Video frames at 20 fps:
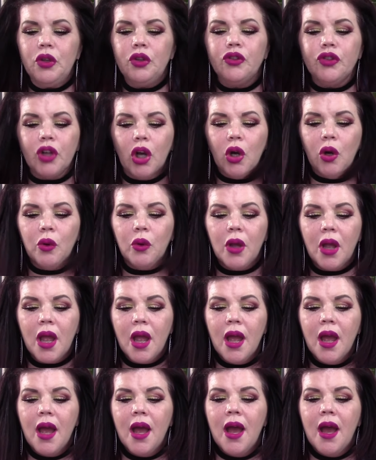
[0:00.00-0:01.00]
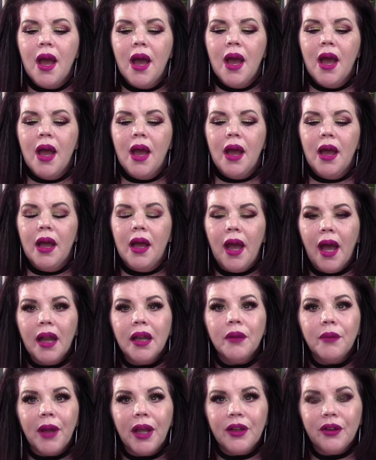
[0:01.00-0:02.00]
So
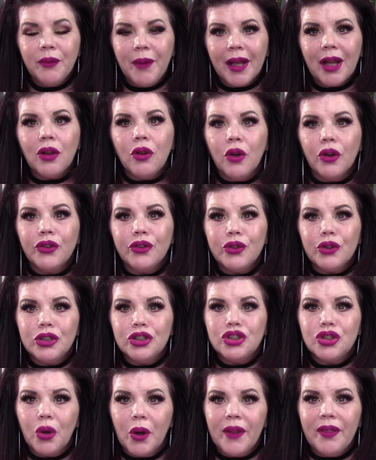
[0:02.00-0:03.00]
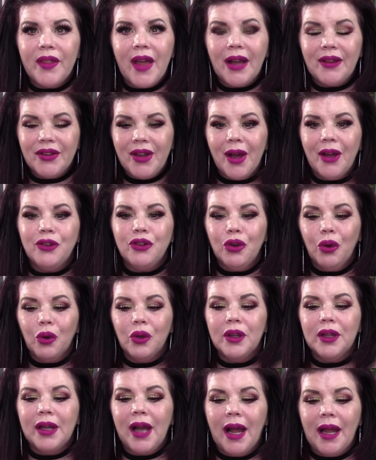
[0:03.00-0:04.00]
anyway, to make a long story short, that's how I
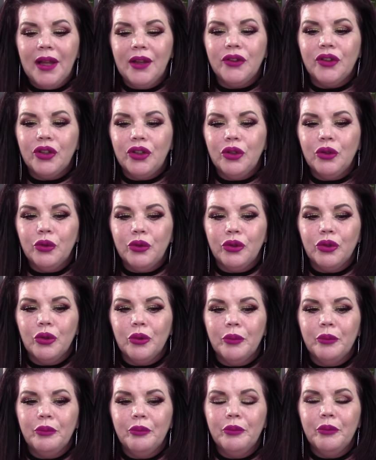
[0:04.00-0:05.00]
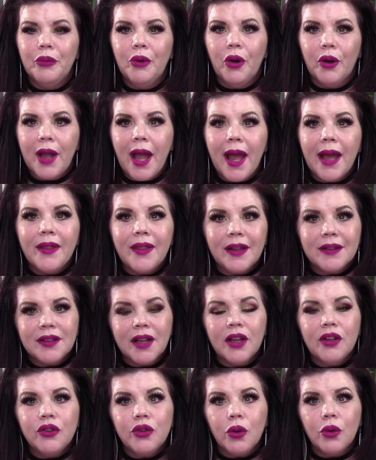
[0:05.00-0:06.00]
totally got into YouTube. Okay, that's
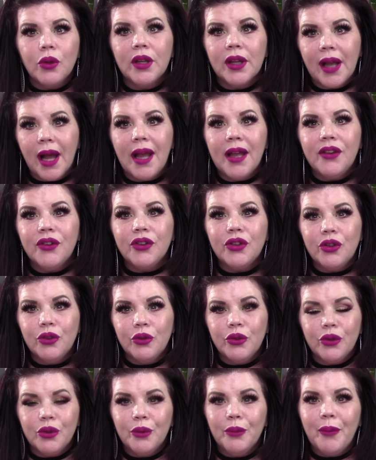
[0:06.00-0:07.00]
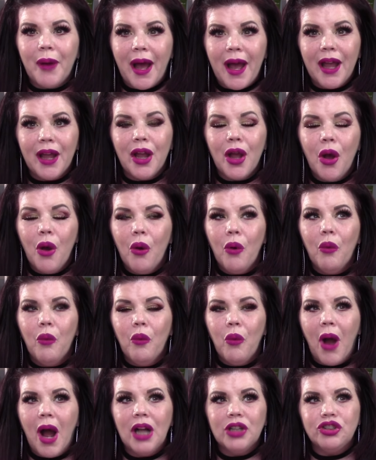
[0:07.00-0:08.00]
how I totally got into YouTube, by
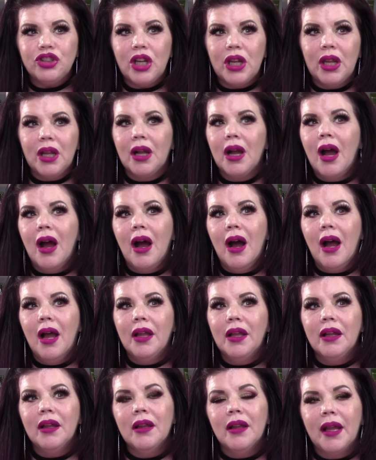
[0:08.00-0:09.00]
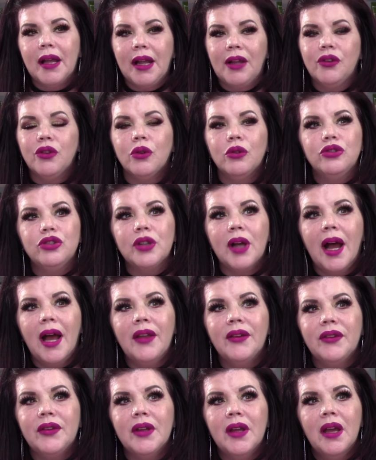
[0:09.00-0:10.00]
watching. Like I told you
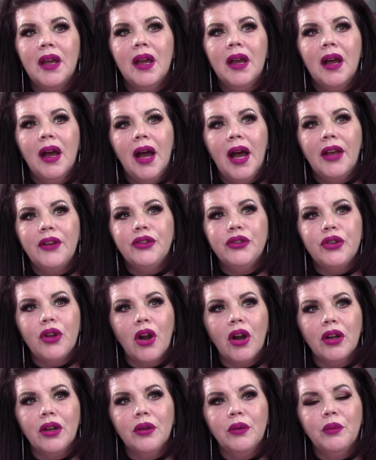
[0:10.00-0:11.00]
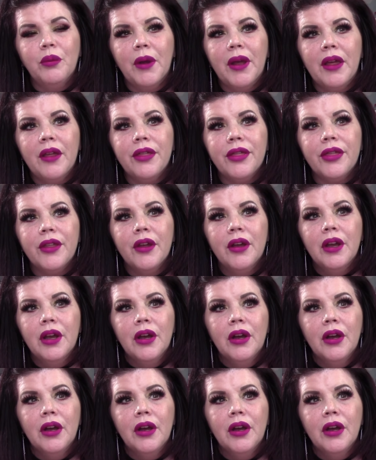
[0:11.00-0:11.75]
guys, I started with